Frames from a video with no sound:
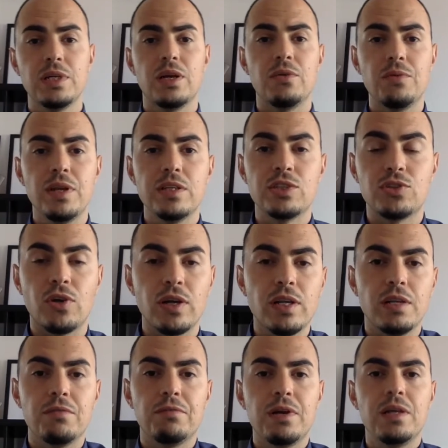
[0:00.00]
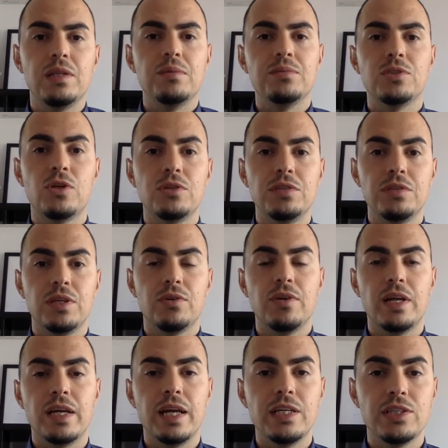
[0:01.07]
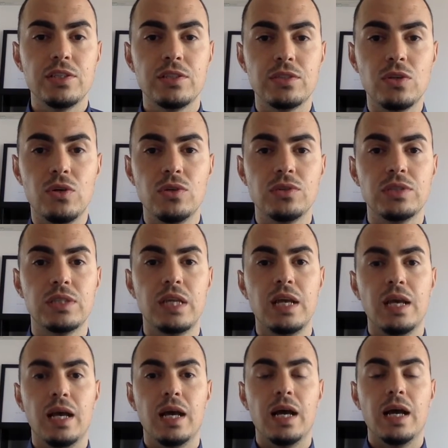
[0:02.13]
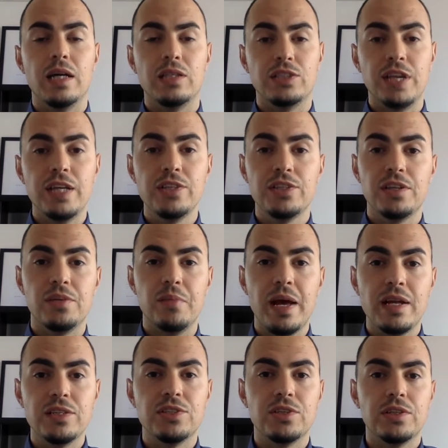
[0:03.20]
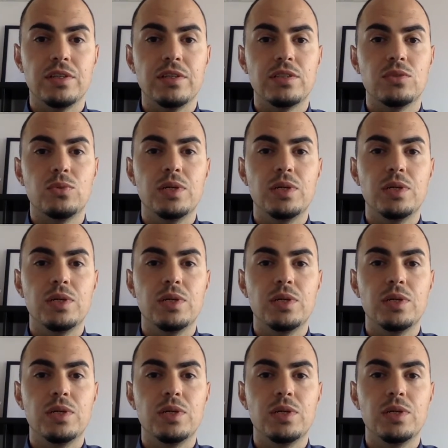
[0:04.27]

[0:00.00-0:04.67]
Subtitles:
that are really struggling and find themselves in the relegation zones changed their manager this